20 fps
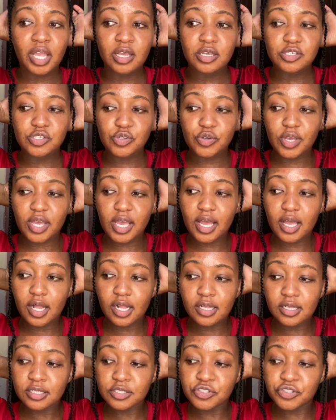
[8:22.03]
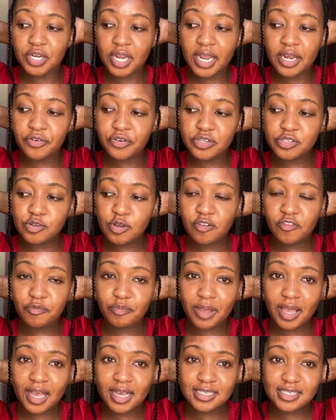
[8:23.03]
So yeah, I'll try and resolve
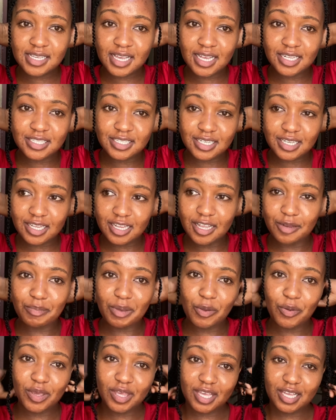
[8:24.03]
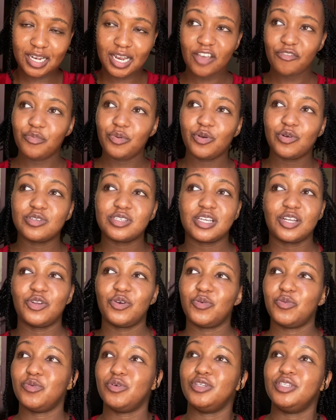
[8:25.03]
my anxiety in my waking life, because I
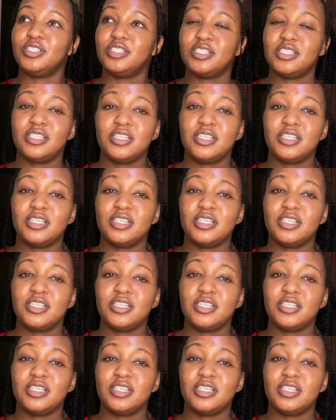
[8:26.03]
don't want